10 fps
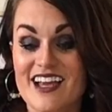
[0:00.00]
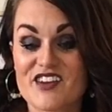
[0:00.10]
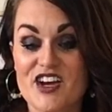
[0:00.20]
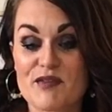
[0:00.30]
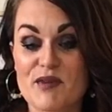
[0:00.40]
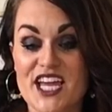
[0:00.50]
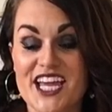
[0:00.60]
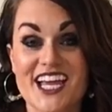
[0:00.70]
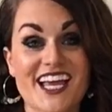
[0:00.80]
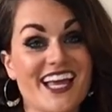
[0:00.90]
I've got
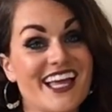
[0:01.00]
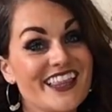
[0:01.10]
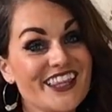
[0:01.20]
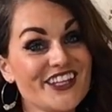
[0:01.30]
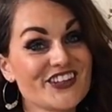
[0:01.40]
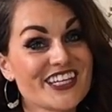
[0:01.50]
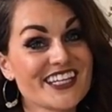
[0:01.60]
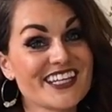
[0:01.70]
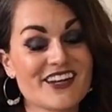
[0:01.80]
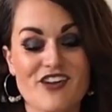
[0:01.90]
my little
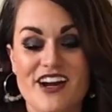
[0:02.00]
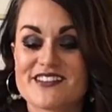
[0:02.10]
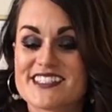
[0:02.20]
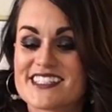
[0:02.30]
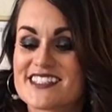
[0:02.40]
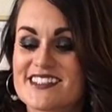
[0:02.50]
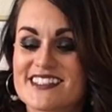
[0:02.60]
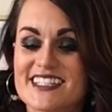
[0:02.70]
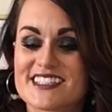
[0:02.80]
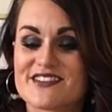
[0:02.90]
kid craft
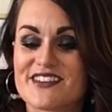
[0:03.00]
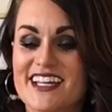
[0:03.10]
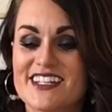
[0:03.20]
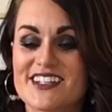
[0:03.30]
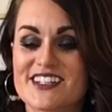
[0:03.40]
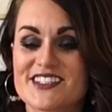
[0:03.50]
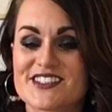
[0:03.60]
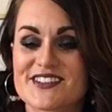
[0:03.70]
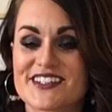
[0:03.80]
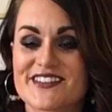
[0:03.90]
scissors. That's fine. You can
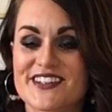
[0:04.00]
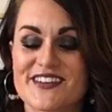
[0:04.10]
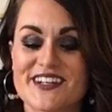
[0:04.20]
use whatever you